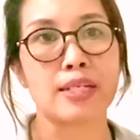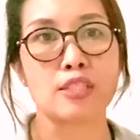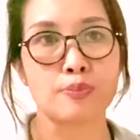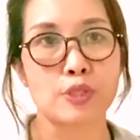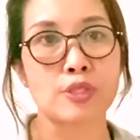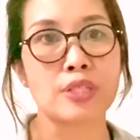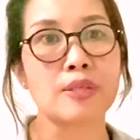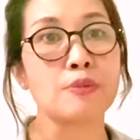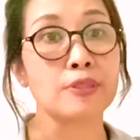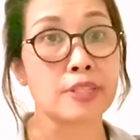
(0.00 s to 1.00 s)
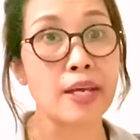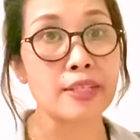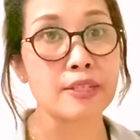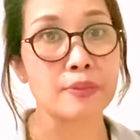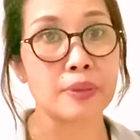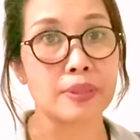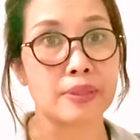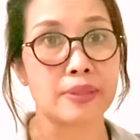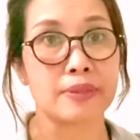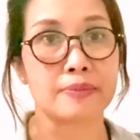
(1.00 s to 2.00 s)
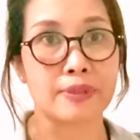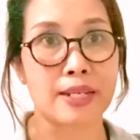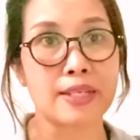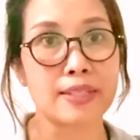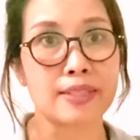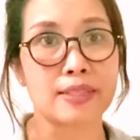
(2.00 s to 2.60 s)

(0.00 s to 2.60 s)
especially multilingual, right?